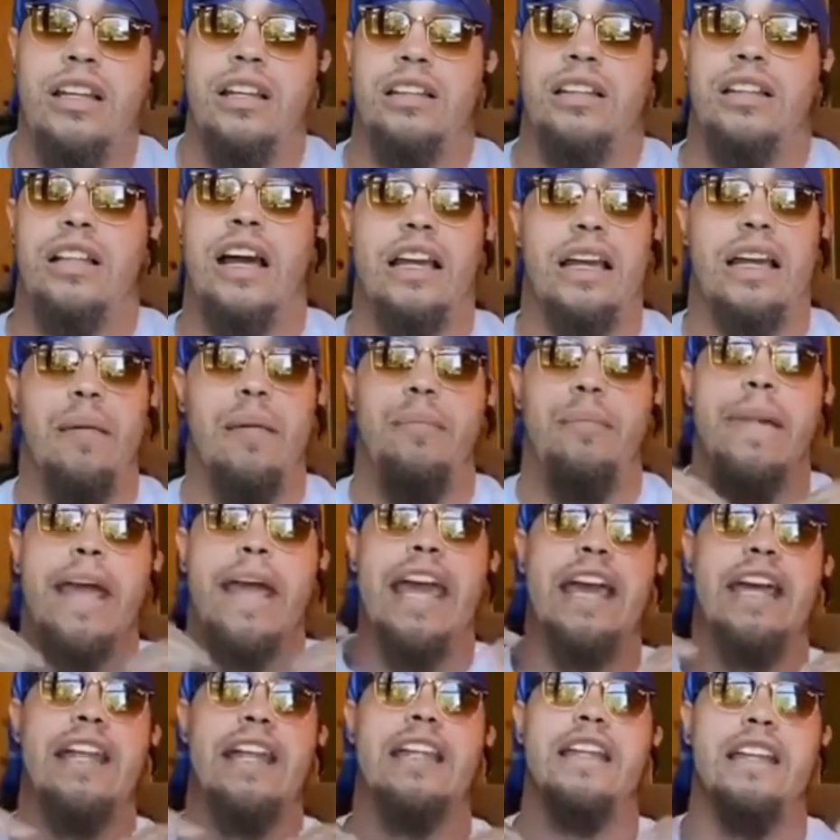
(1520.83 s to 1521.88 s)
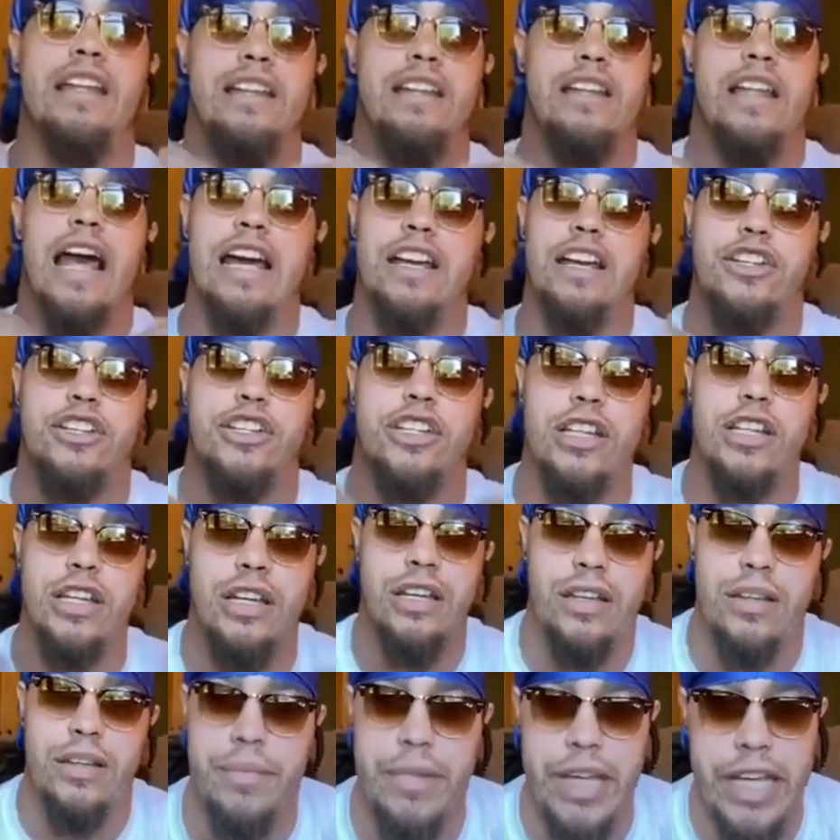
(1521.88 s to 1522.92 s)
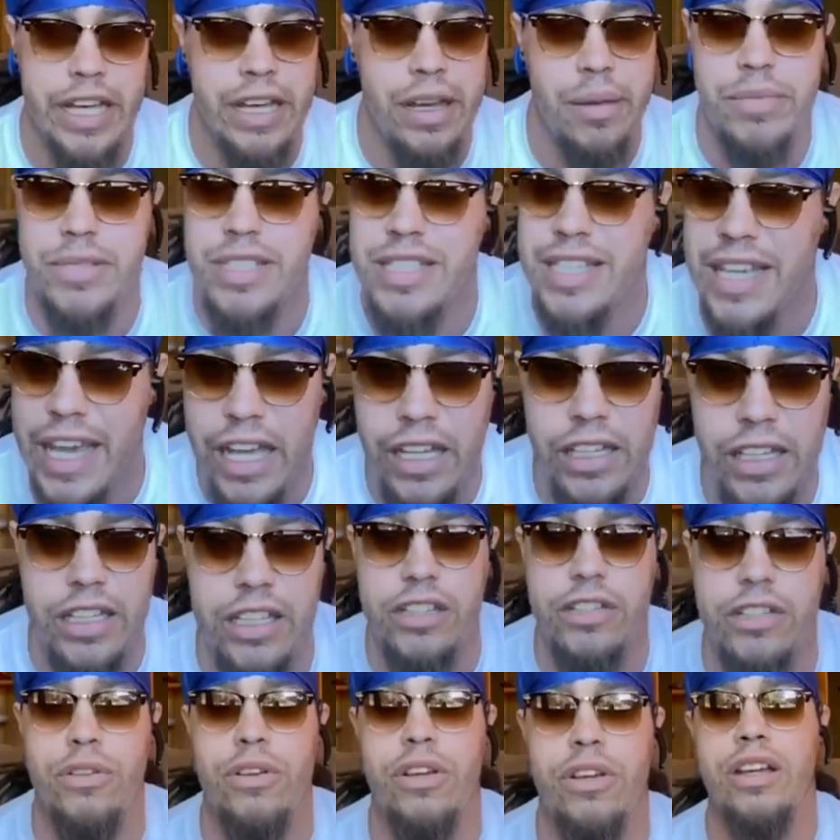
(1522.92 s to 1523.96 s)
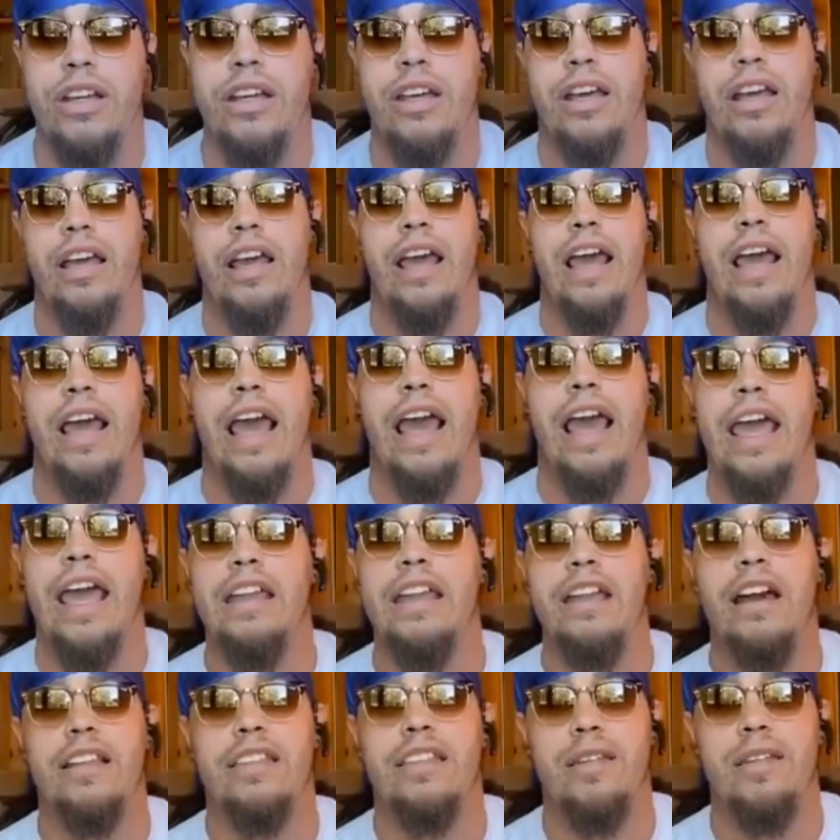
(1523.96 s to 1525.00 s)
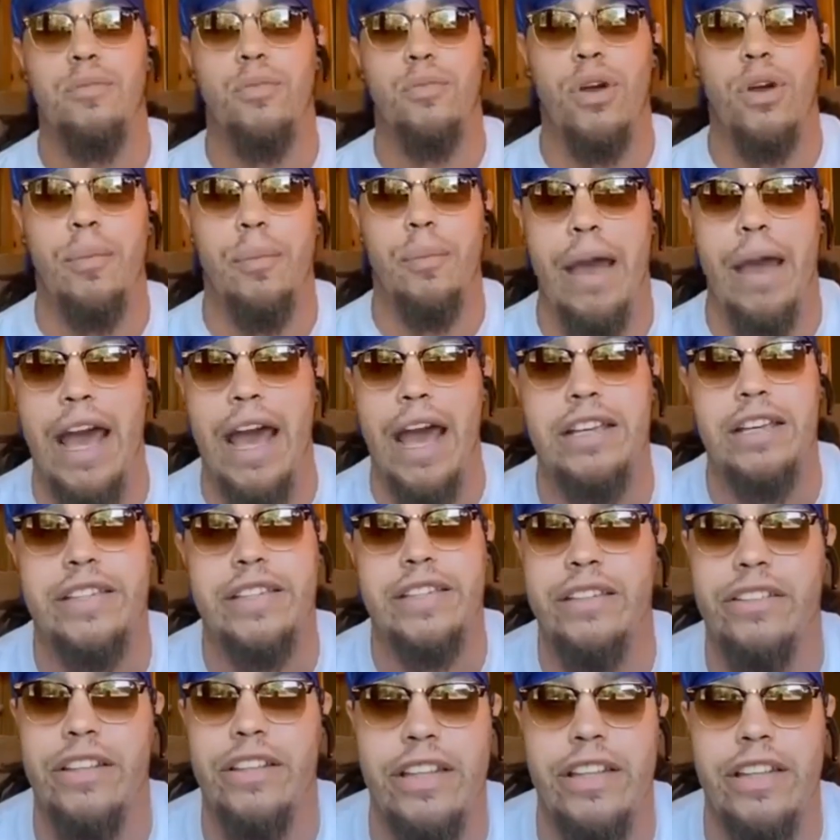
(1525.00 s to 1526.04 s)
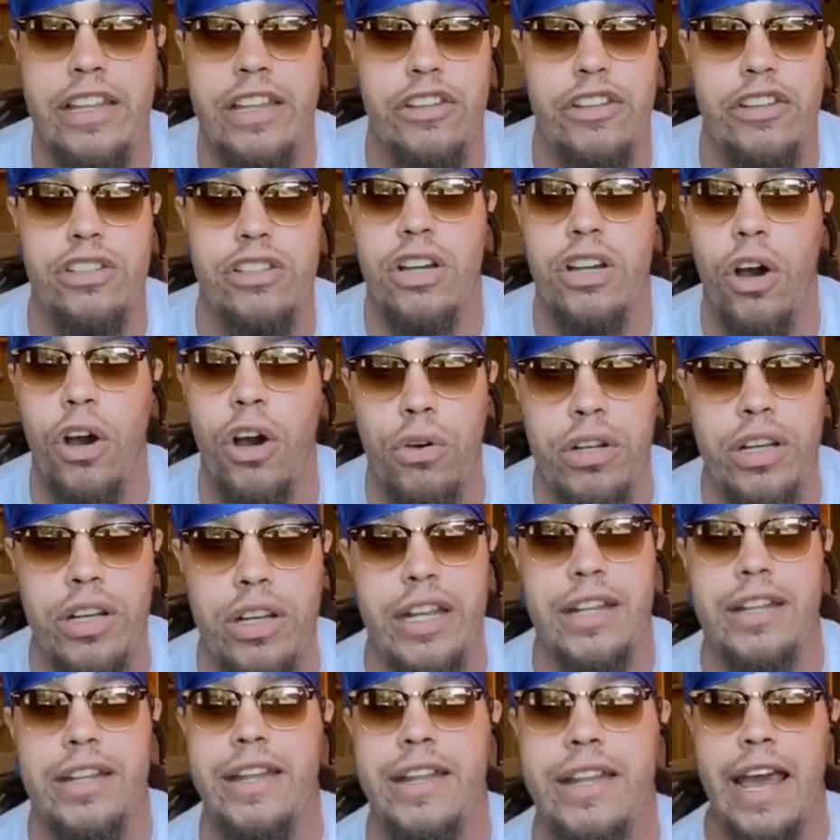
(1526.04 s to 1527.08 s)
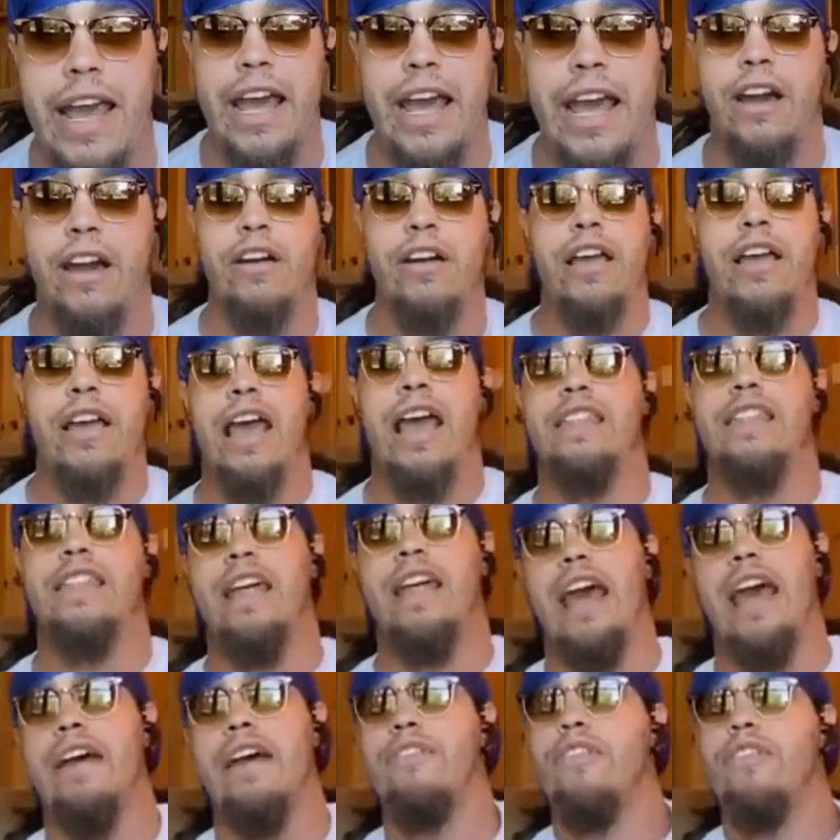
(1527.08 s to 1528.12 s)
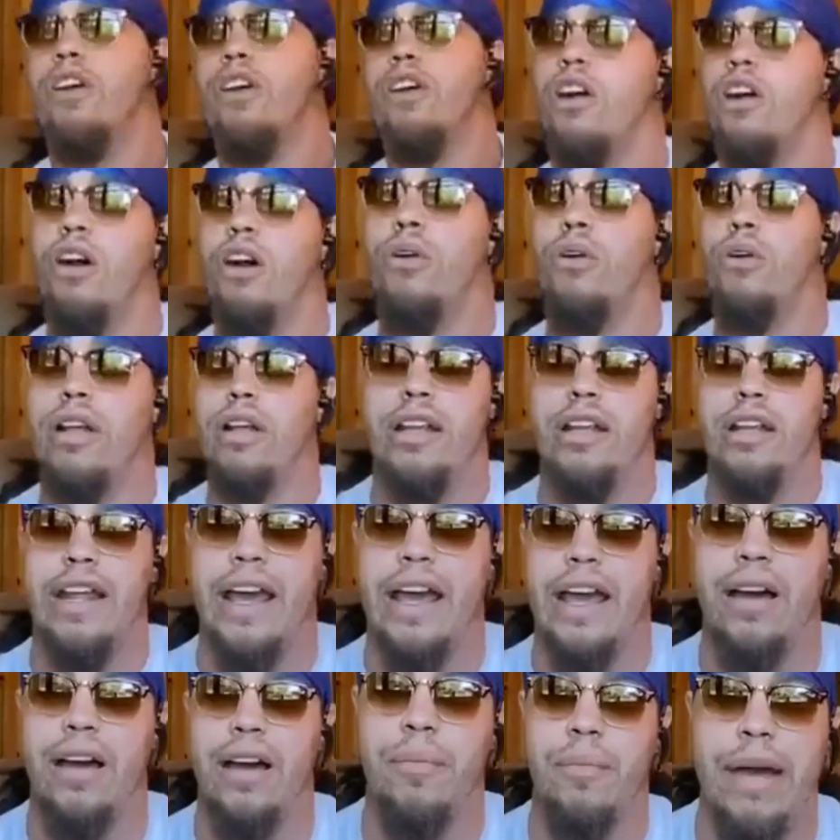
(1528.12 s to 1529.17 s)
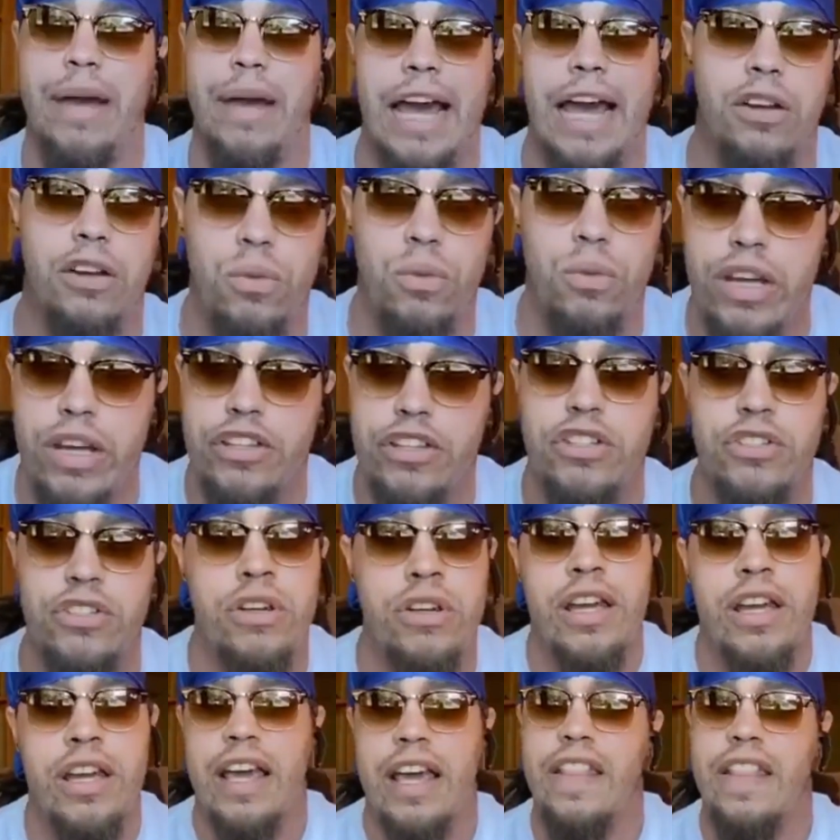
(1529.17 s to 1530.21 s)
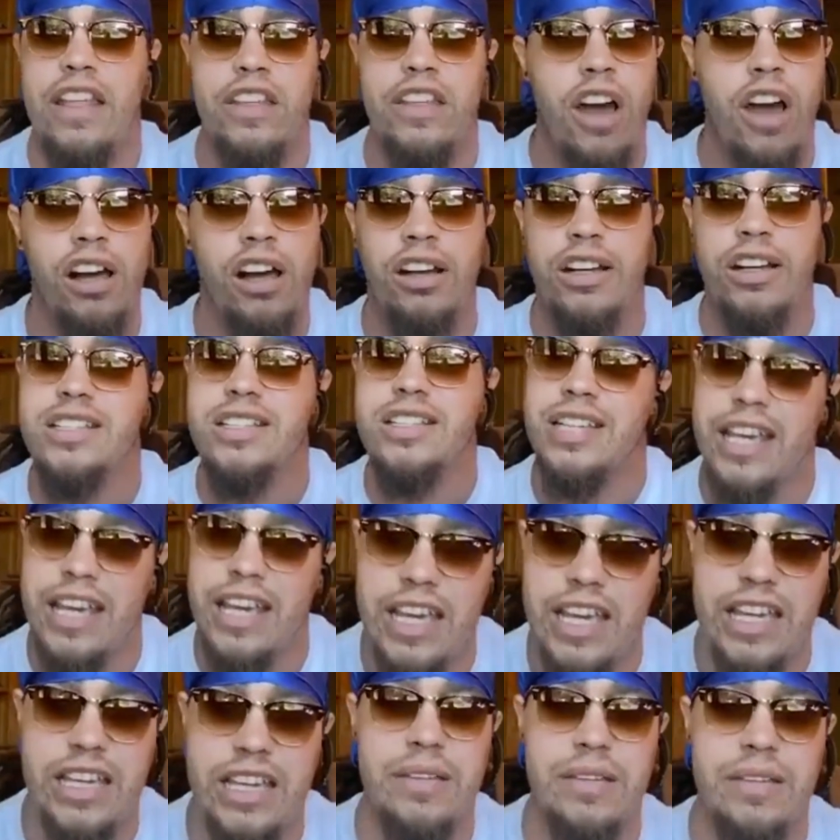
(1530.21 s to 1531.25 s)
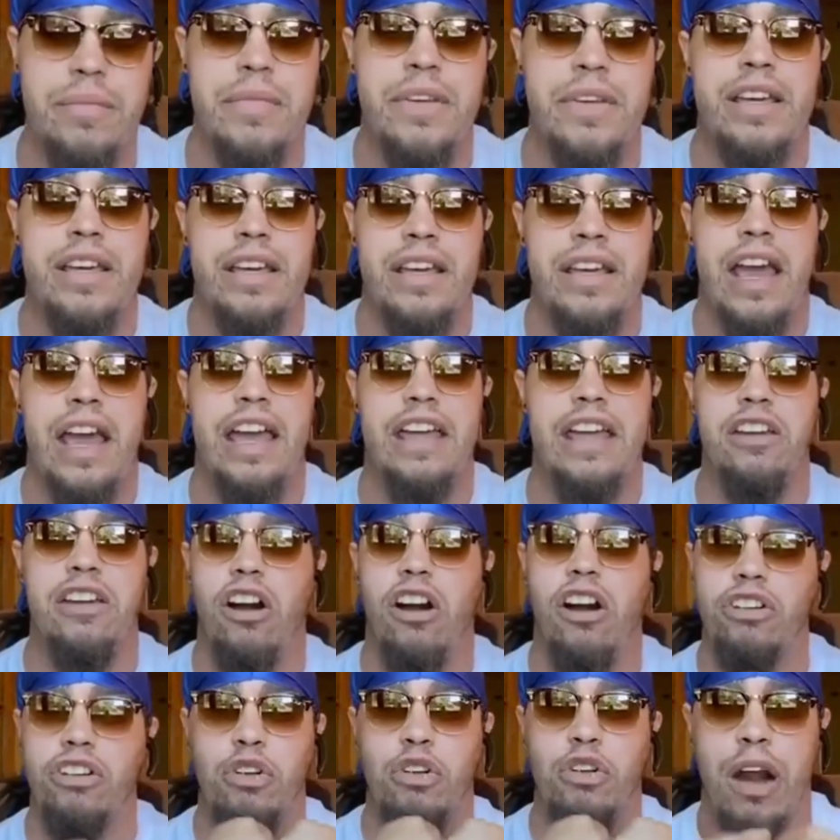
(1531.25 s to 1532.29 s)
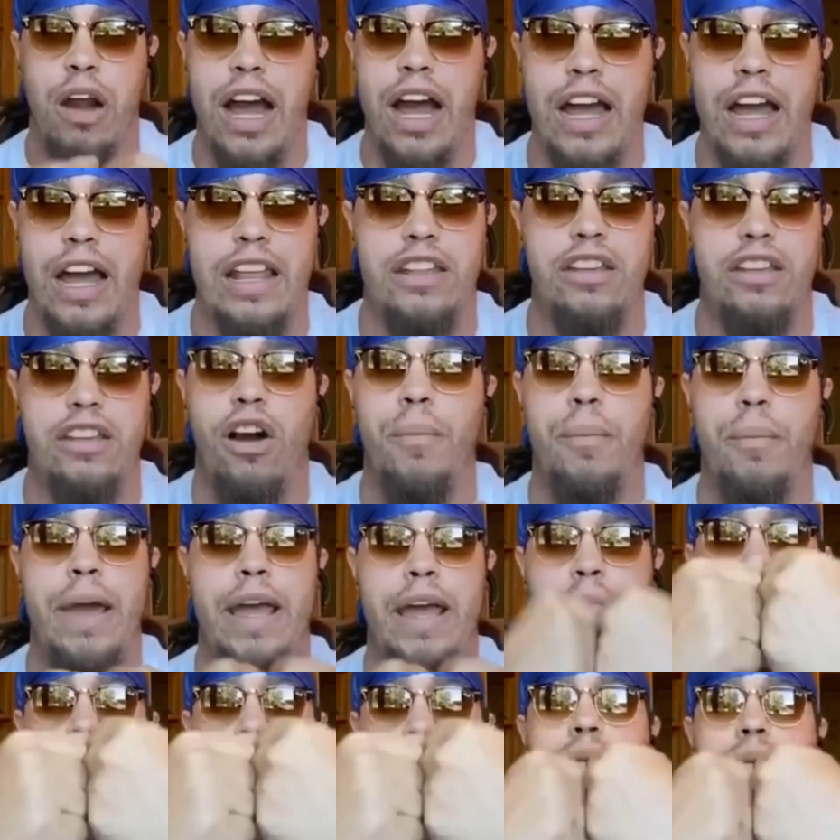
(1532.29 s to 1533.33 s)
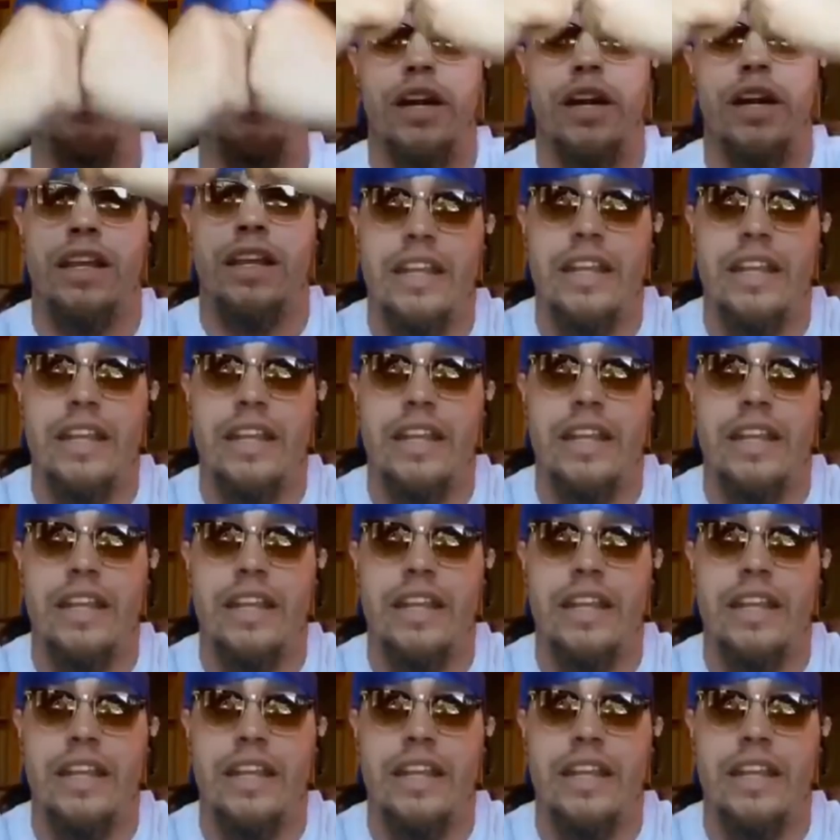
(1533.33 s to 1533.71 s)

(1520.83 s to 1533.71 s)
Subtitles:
Like, abandon that shit, man. I'm telling you. Ain't nothing more masculine than just holding it down and then having her hold it down back with you. And then y'all a team and y'all grind and y'all make more money